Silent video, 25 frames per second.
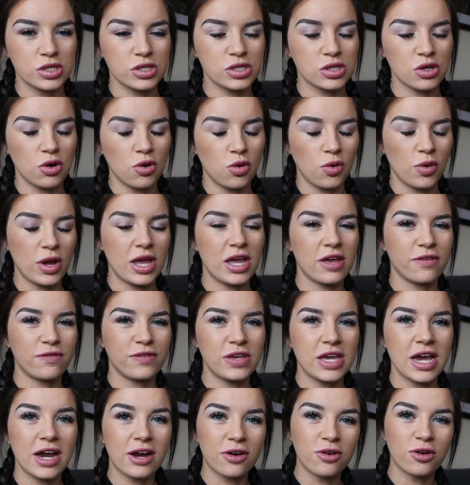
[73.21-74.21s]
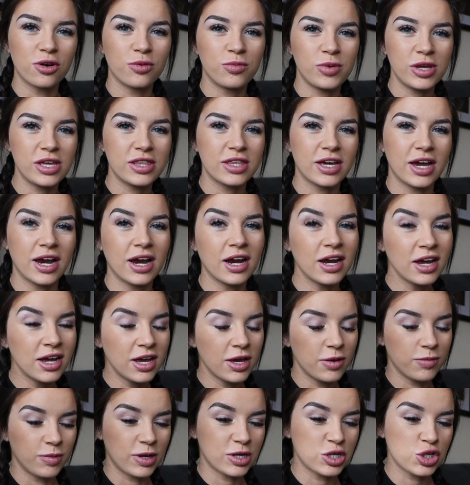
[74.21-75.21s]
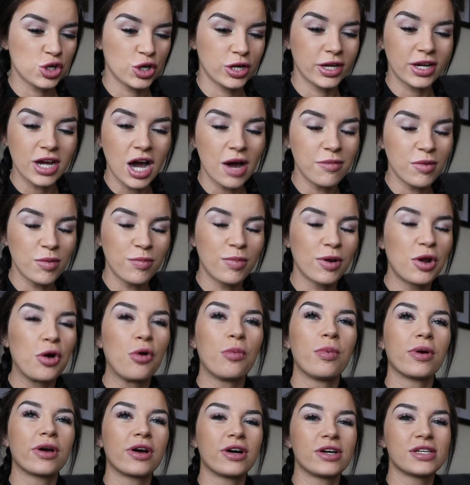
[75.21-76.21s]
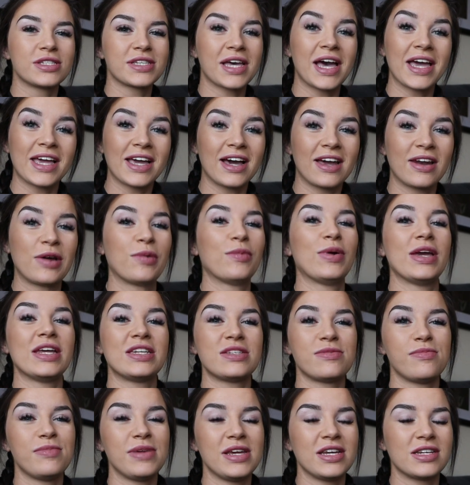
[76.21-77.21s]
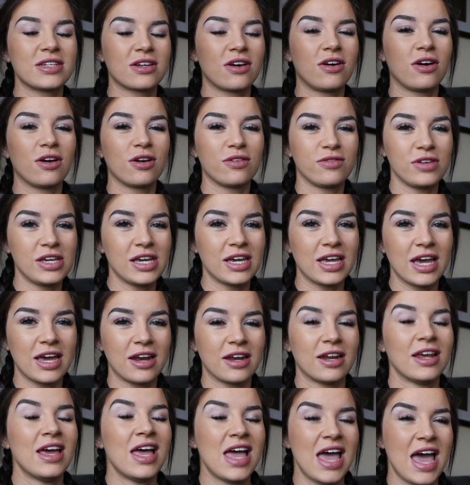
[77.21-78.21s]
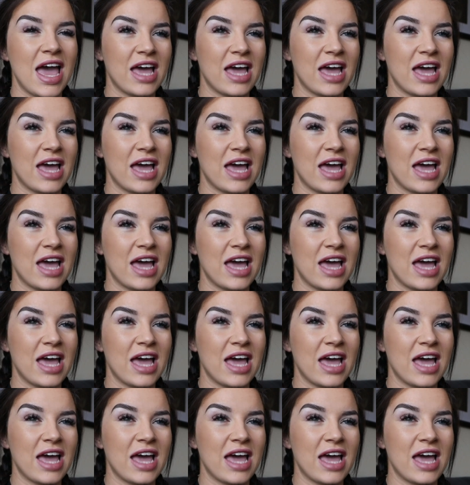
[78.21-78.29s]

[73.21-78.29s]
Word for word: So if you are going to be there, make sure you comment below because I cannot wait to meet all of you again.